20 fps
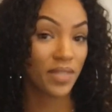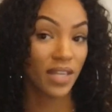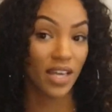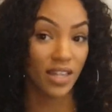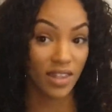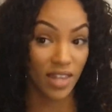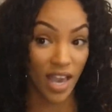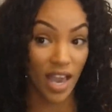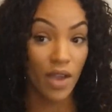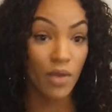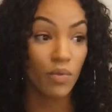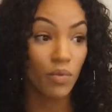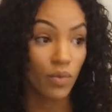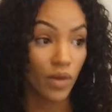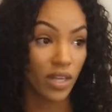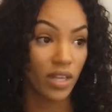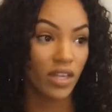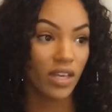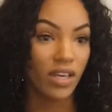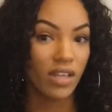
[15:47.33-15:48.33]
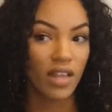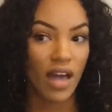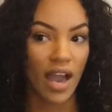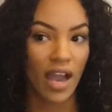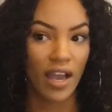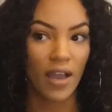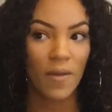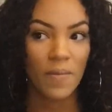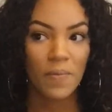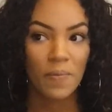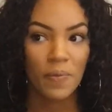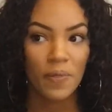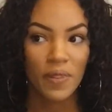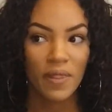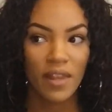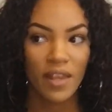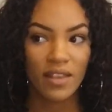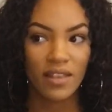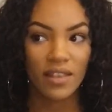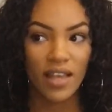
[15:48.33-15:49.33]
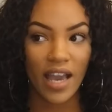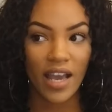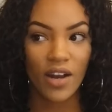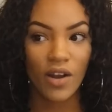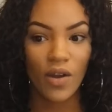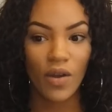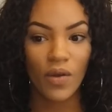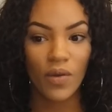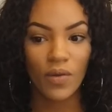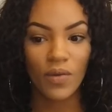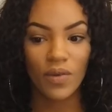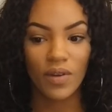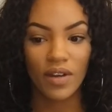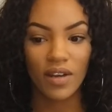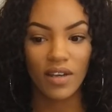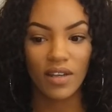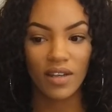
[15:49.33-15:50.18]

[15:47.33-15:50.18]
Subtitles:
and they really, like, they don't,